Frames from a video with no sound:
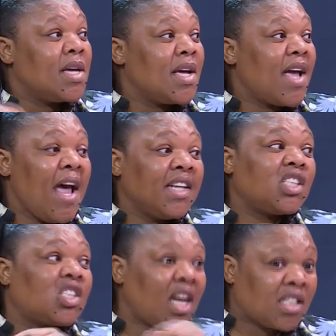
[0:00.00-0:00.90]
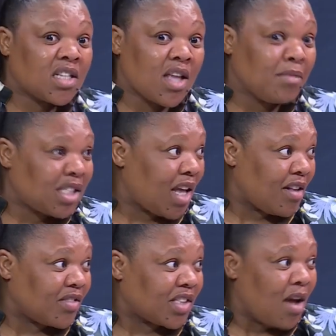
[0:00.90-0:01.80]
and judge
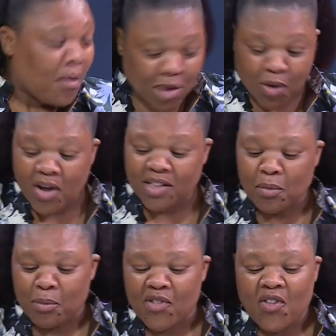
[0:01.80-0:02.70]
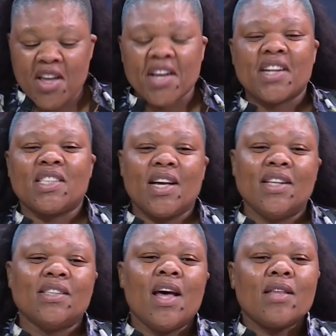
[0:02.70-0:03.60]
themselves before he
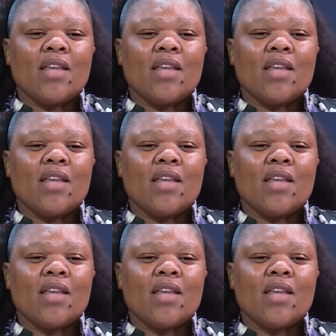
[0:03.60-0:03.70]
returns.